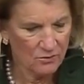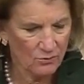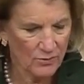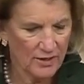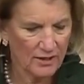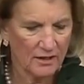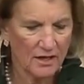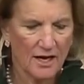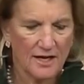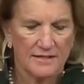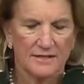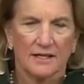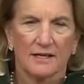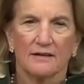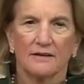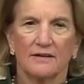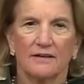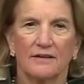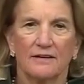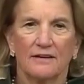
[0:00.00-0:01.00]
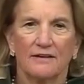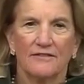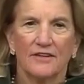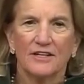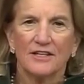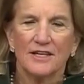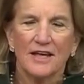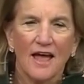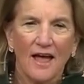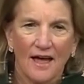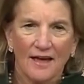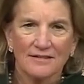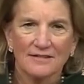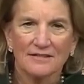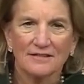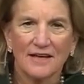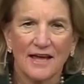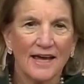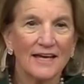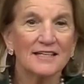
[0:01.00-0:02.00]
realizing that
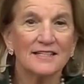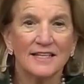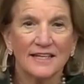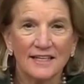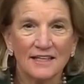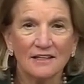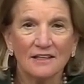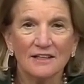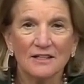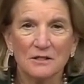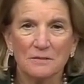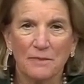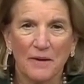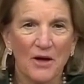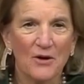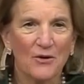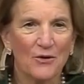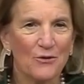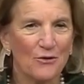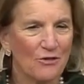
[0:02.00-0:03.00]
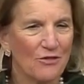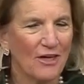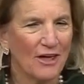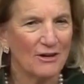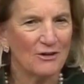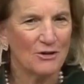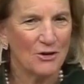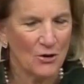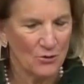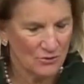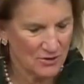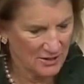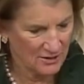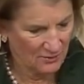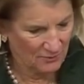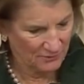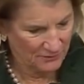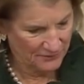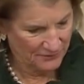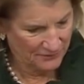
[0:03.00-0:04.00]
yes, a deal is better than no deal.